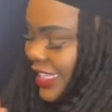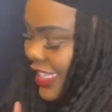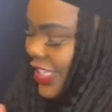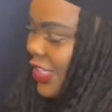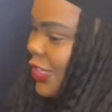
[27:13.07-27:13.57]

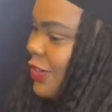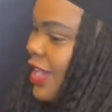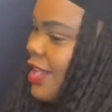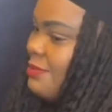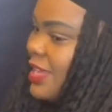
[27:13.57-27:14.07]
Thank you.
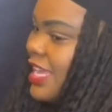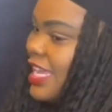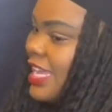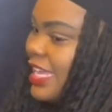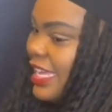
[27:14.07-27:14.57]

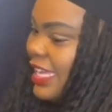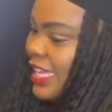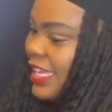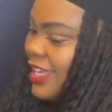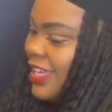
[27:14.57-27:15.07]

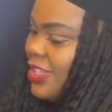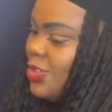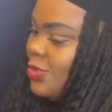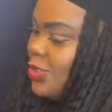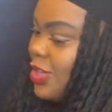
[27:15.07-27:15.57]
He
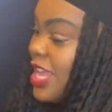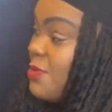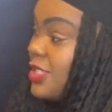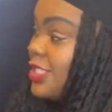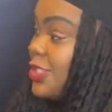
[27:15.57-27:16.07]

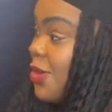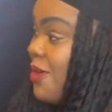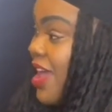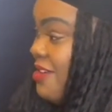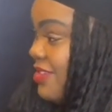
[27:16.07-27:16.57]
was so
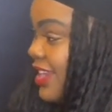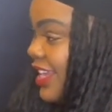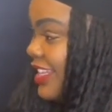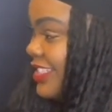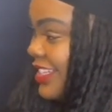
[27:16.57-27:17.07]

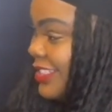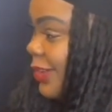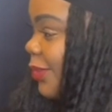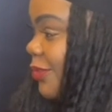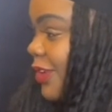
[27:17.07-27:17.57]
heavily into his
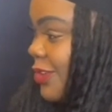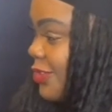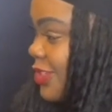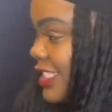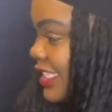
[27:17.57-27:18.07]
Luther
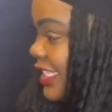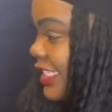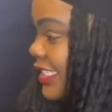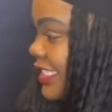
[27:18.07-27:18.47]
Vandrosses.